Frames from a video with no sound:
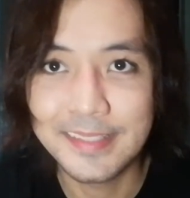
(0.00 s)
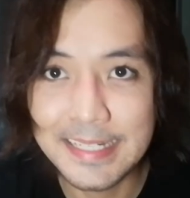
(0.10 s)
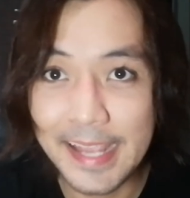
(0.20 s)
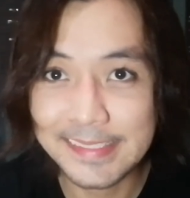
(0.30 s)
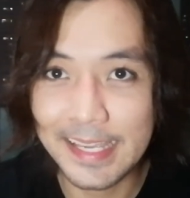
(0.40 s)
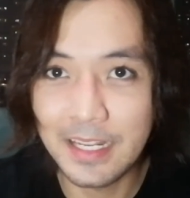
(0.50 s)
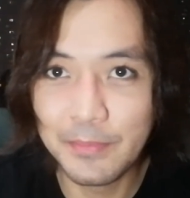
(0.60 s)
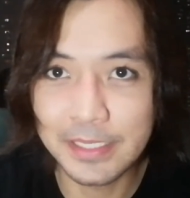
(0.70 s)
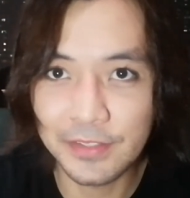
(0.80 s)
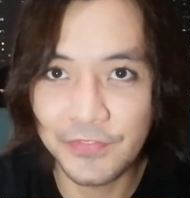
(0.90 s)
The next
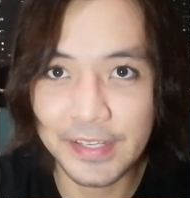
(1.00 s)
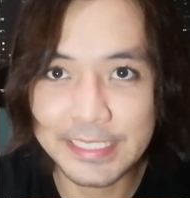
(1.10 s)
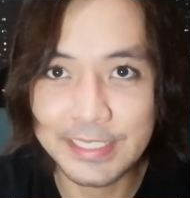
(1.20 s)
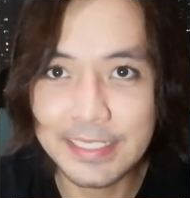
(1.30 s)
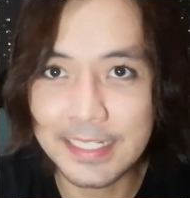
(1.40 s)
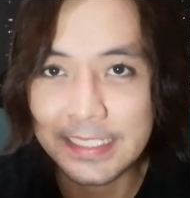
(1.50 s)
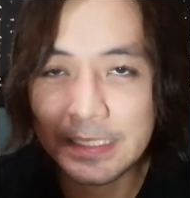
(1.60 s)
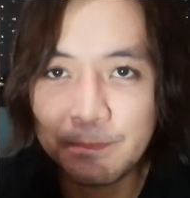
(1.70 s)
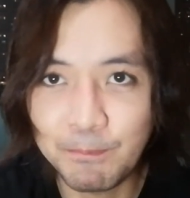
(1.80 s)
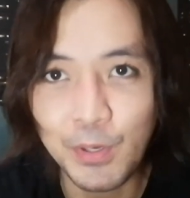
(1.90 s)
element of fiction
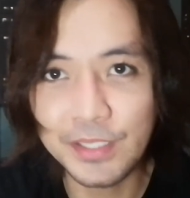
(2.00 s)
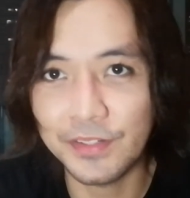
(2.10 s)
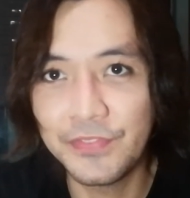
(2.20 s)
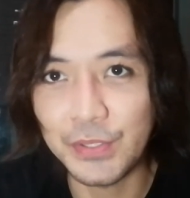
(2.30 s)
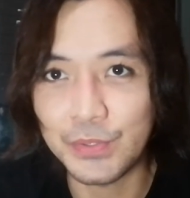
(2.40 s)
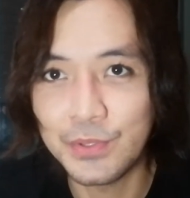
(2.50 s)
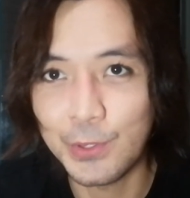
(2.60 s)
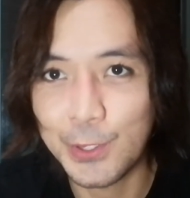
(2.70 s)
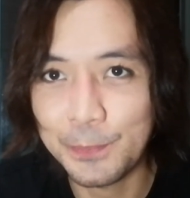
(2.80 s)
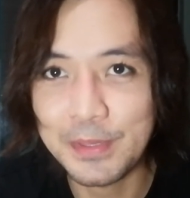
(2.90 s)
is point of view
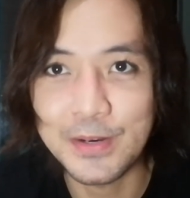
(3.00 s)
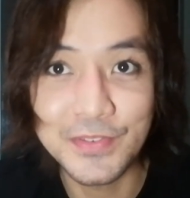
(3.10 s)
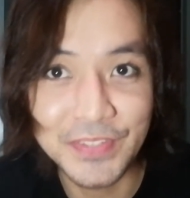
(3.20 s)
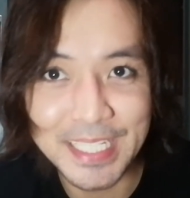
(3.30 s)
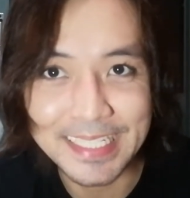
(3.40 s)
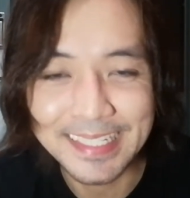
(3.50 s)
or POV.